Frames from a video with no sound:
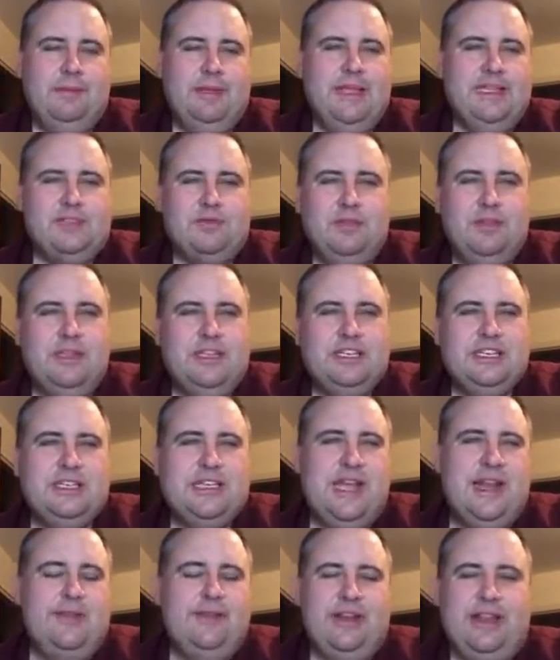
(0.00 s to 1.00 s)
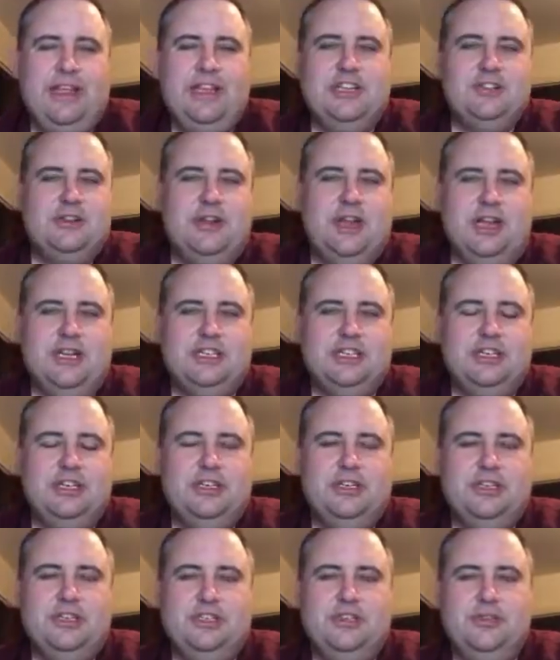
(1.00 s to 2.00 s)
it's really just kind of an
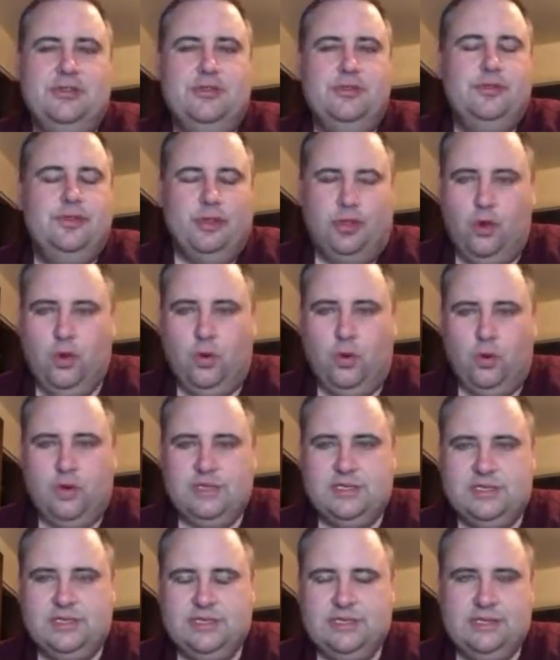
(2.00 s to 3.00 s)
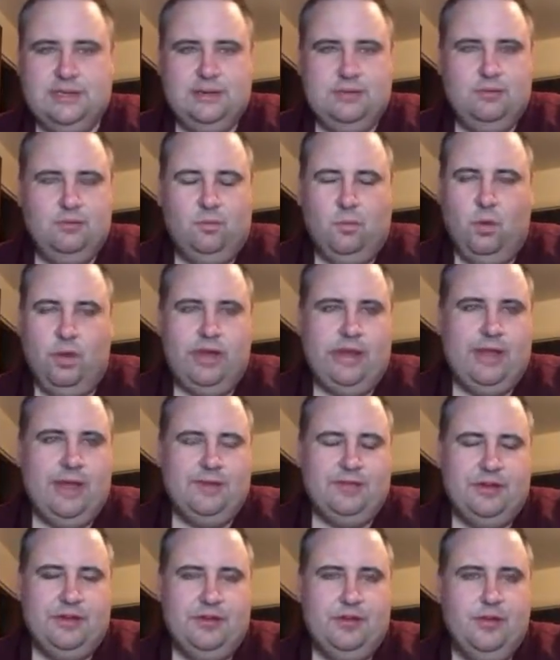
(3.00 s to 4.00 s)
introduction to the course. What do you
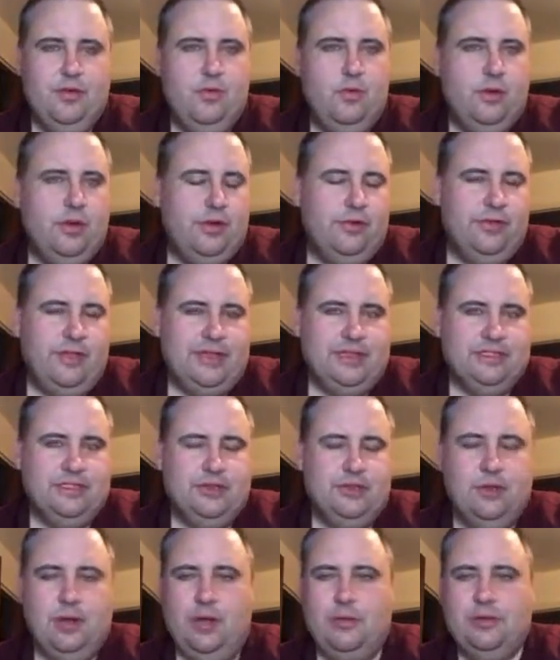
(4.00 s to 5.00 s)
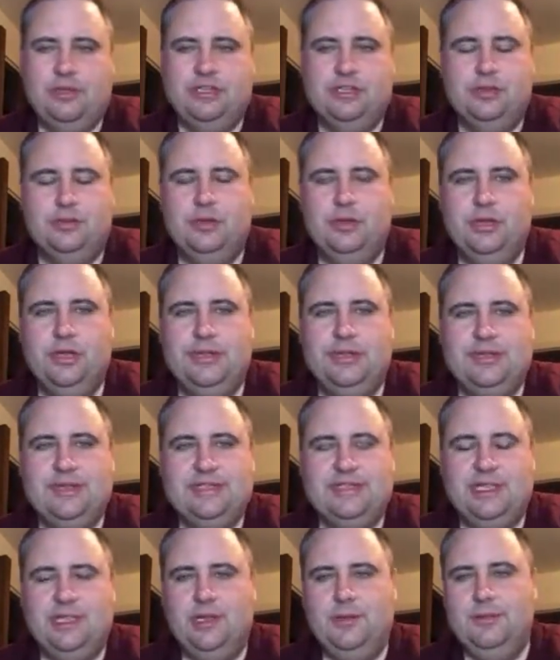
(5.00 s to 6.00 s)
have to do? When are things due? I want you to look at the
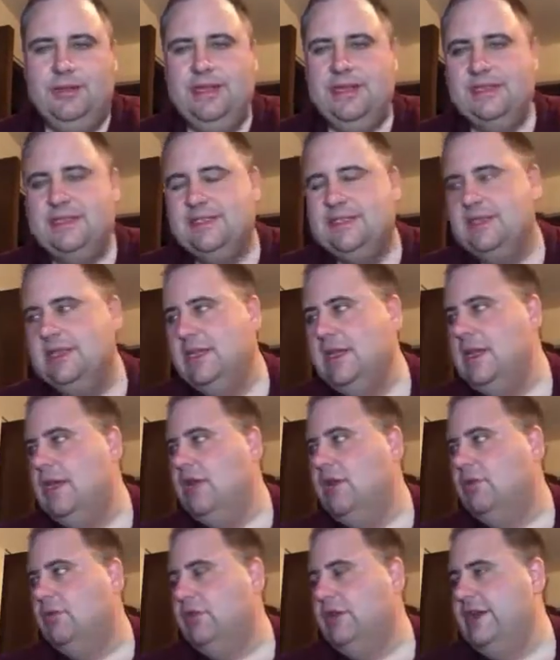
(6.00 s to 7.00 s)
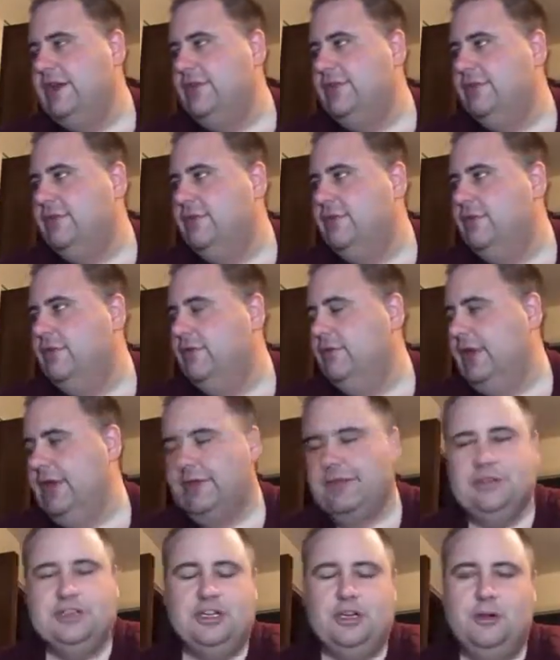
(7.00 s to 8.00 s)
syllabus, read through
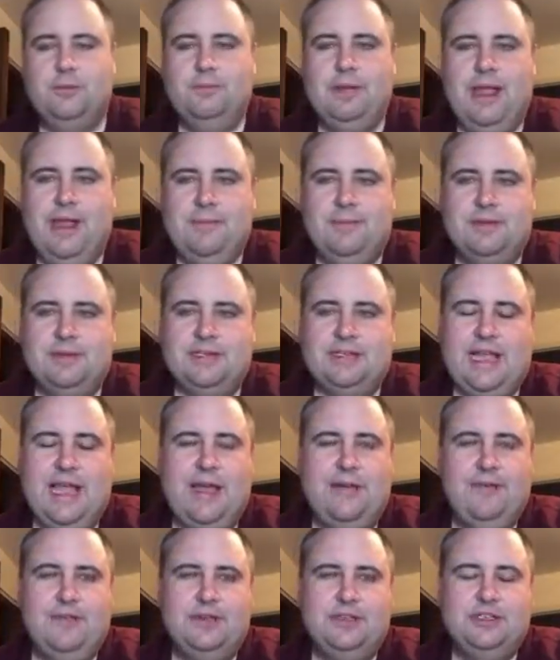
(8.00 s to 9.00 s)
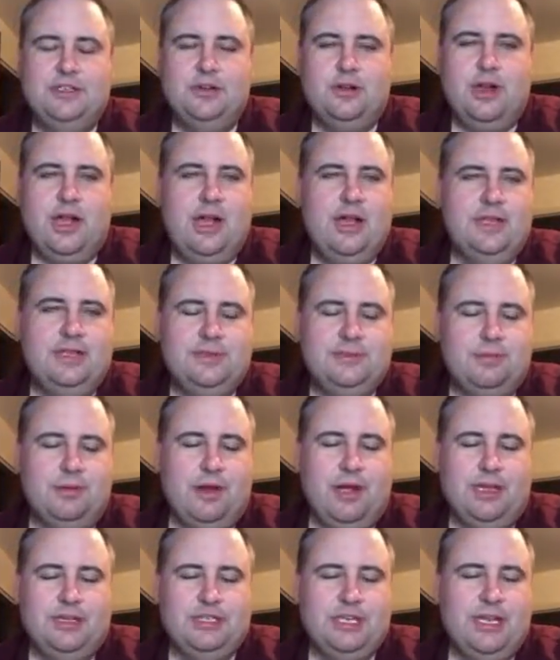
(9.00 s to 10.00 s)
like the term paper scavenger hunt
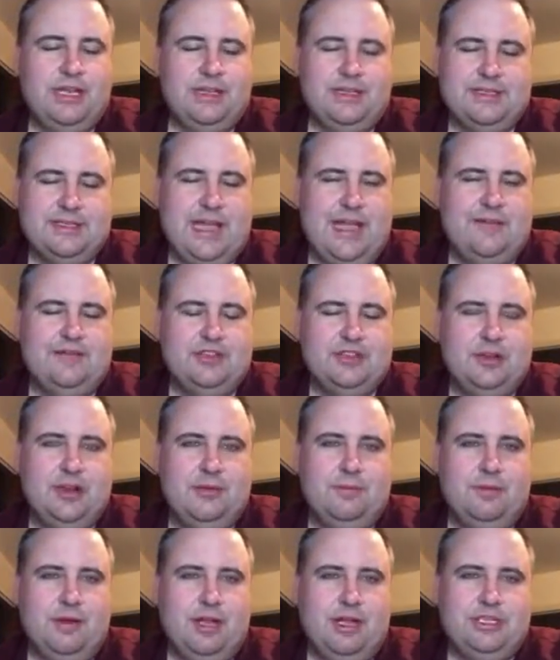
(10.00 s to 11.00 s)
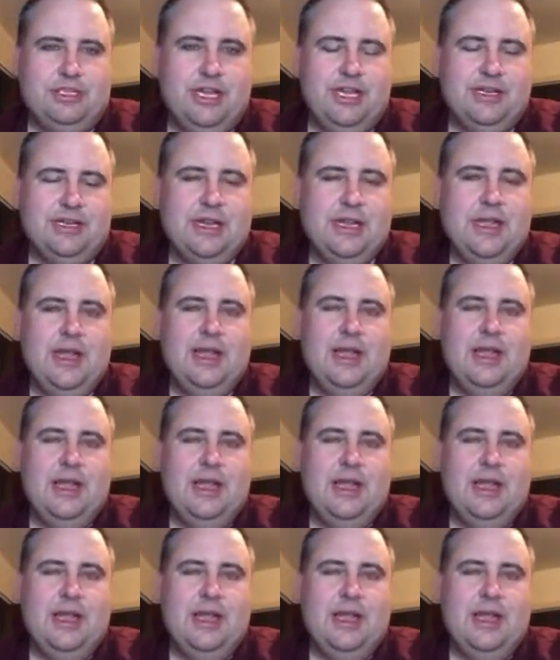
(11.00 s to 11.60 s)
project, the scavenger hunt project,